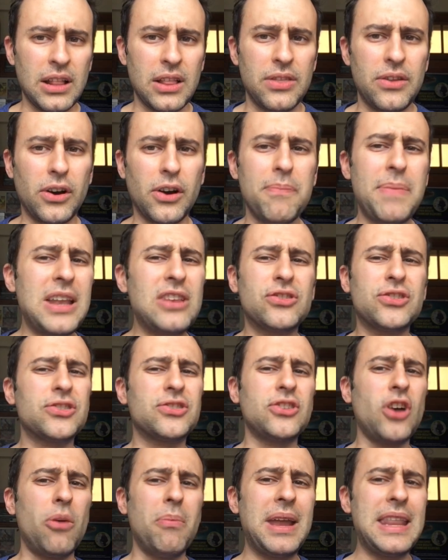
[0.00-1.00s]
There have been
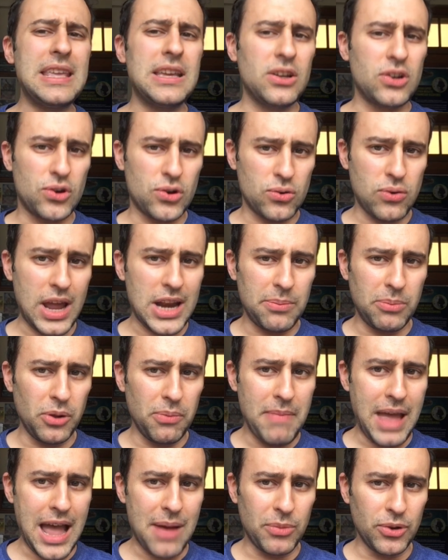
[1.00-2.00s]
so many
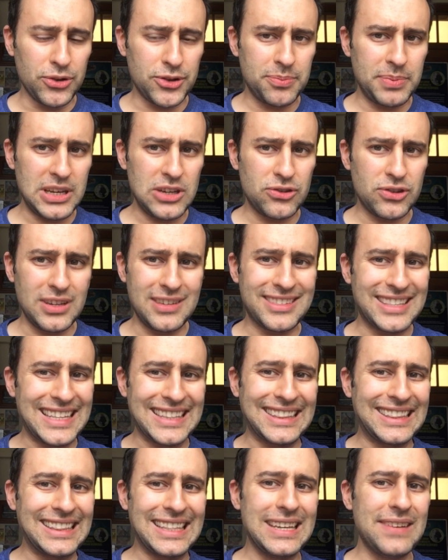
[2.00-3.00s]
incredible mammal species
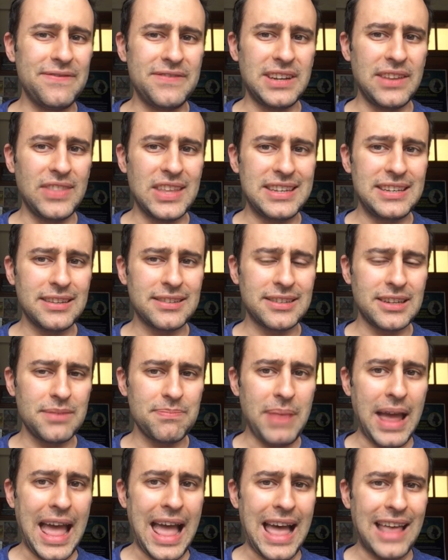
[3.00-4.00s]
that lived in the
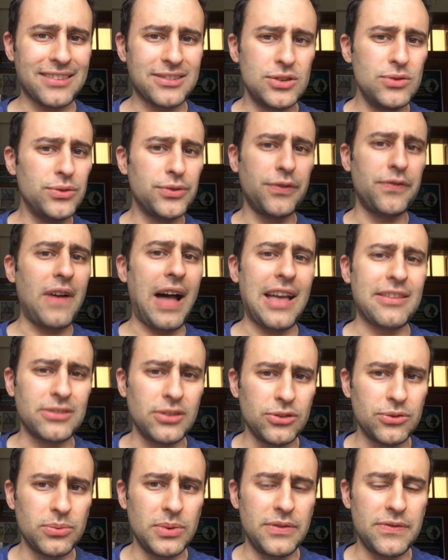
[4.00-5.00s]
distant past whose
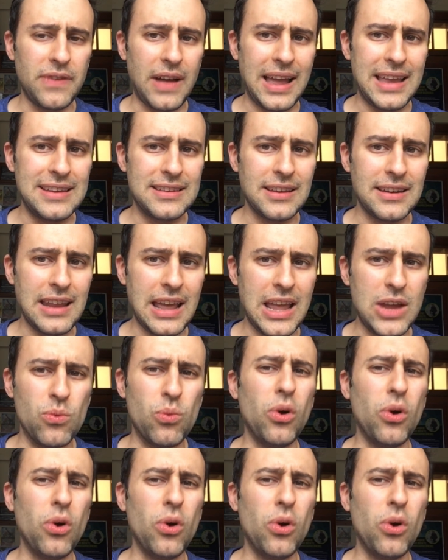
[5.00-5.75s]
fossils we find today.